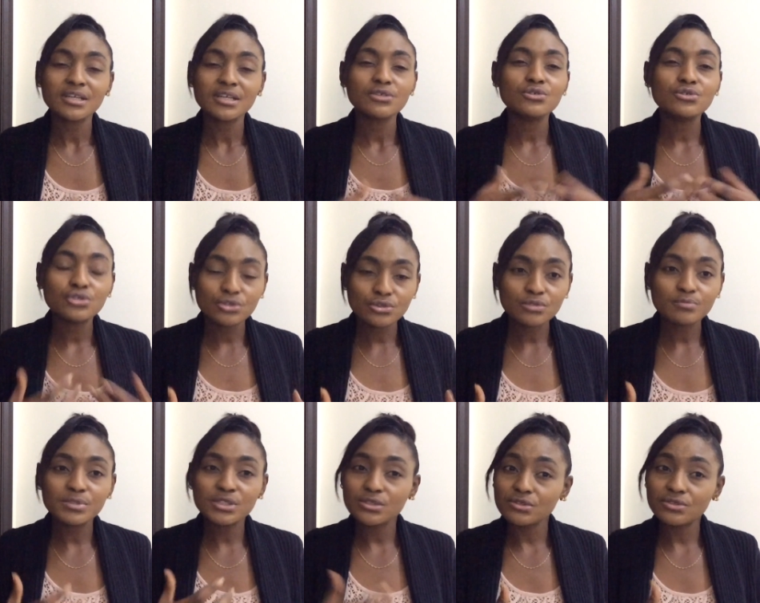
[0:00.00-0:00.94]
you should
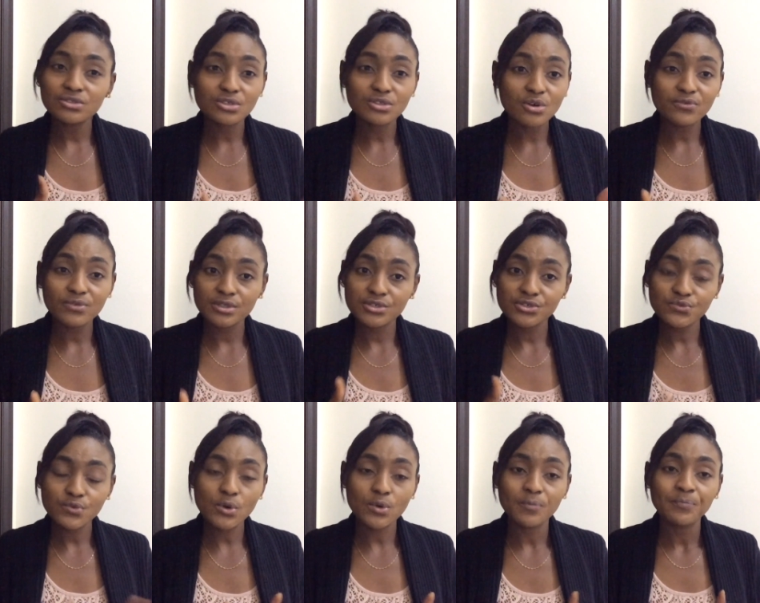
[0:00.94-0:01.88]
be good to go for this
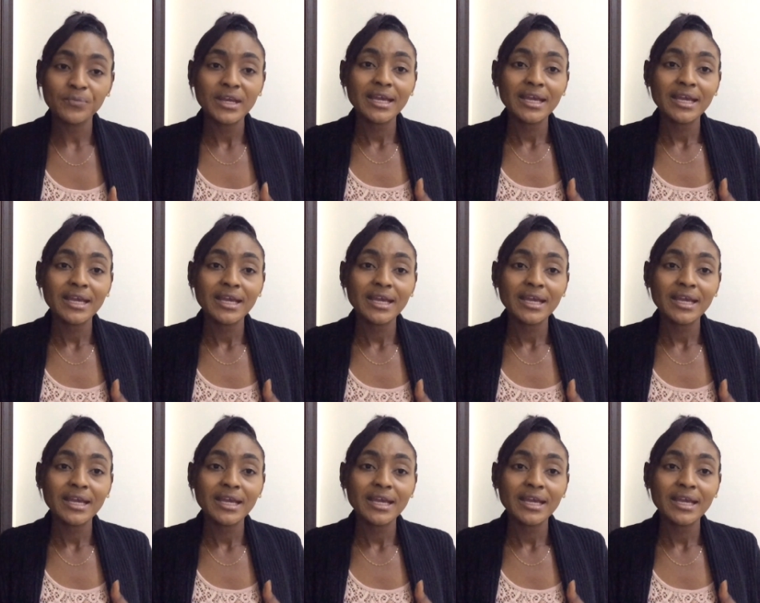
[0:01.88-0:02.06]
role.